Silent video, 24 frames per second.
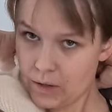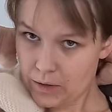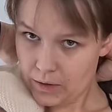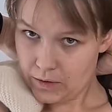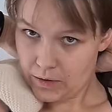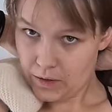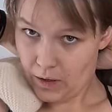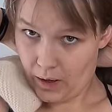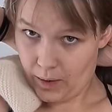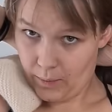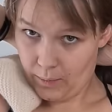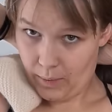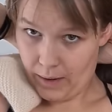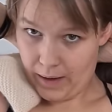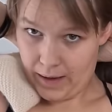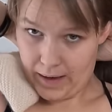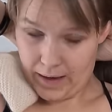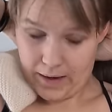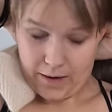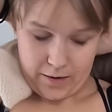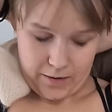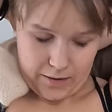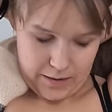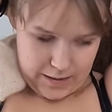tie my
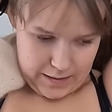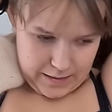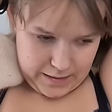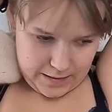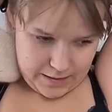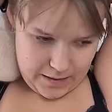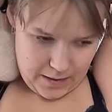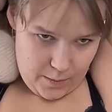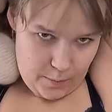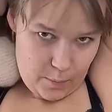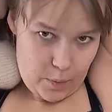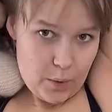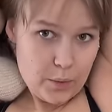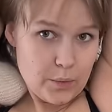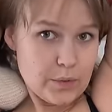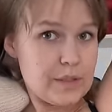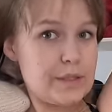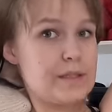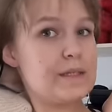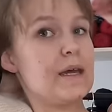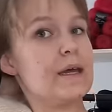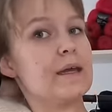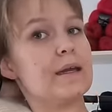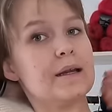hair in a
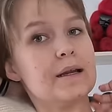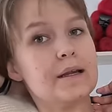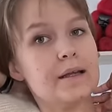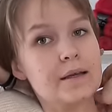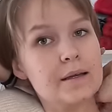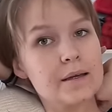ponytail.